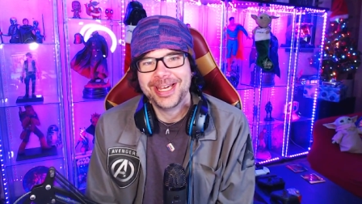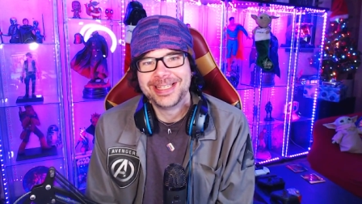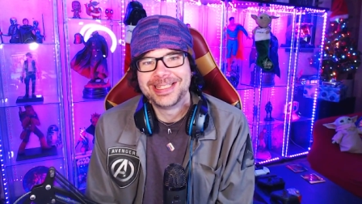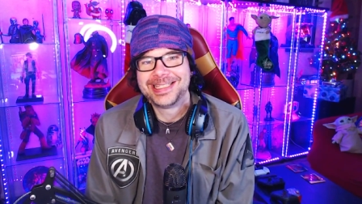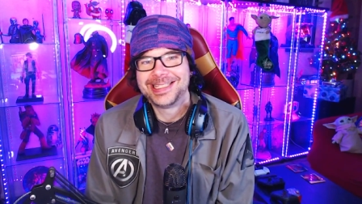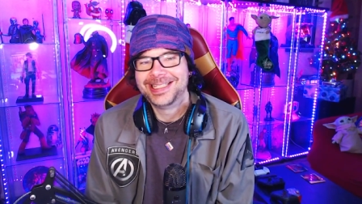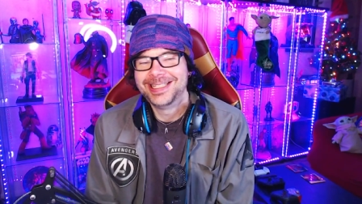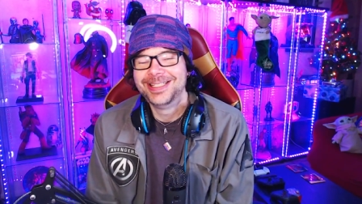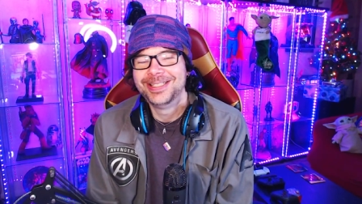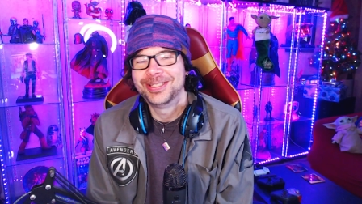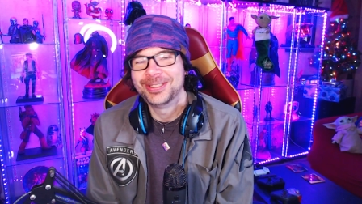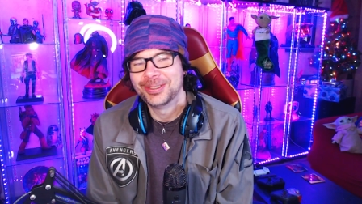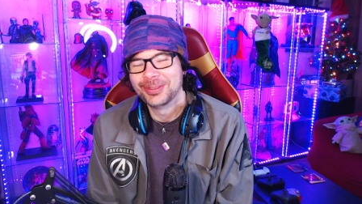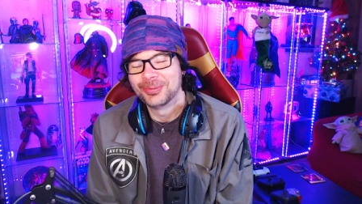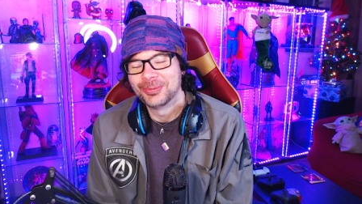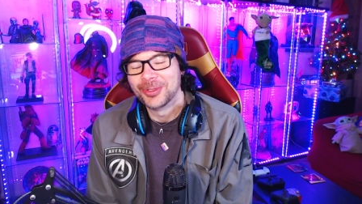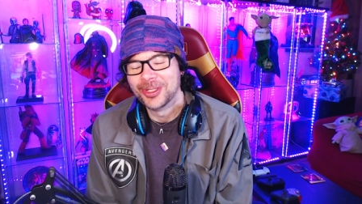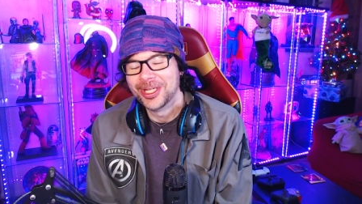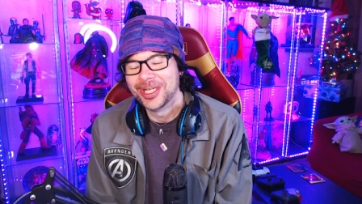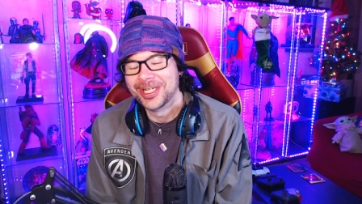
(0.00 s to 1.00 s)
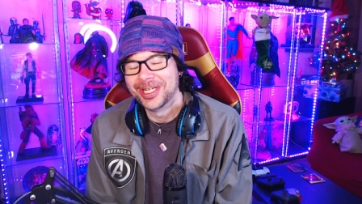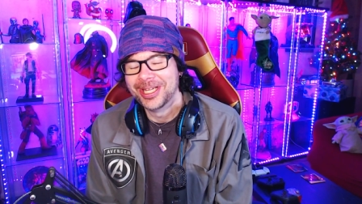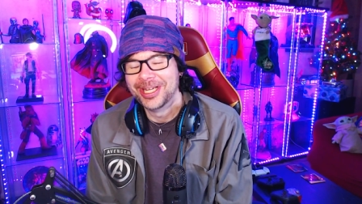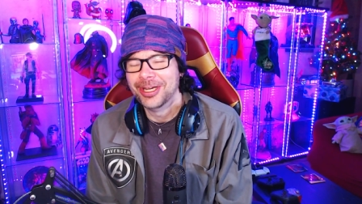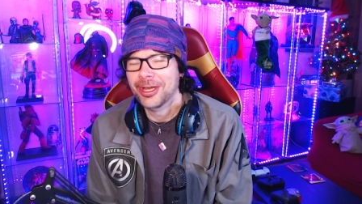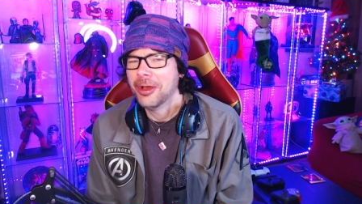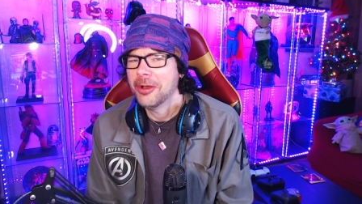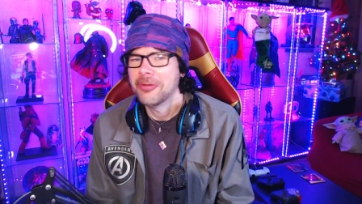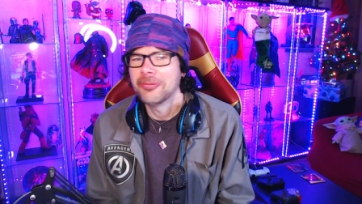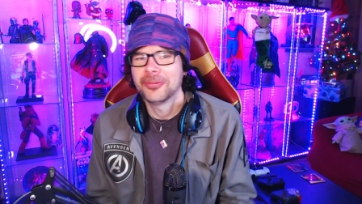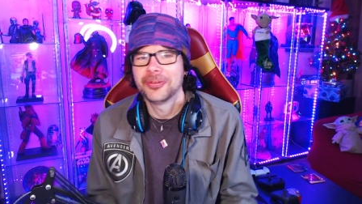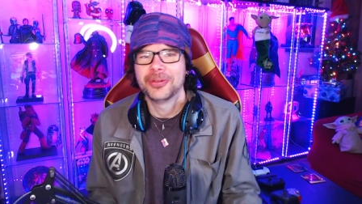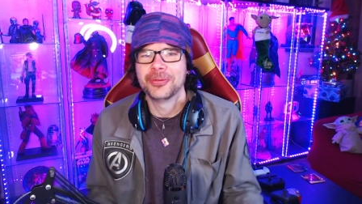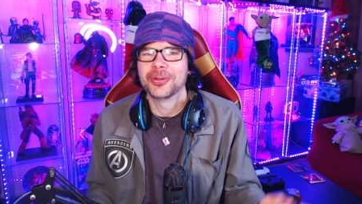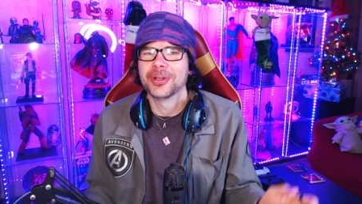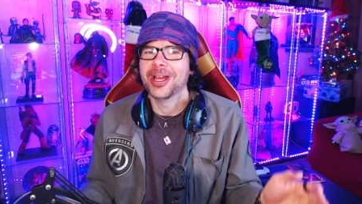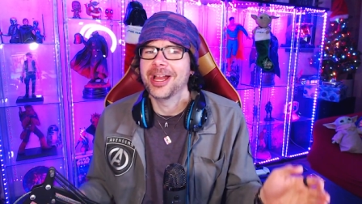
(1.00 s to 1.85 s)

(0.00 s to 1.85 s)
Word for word: season one, and hopefully we're.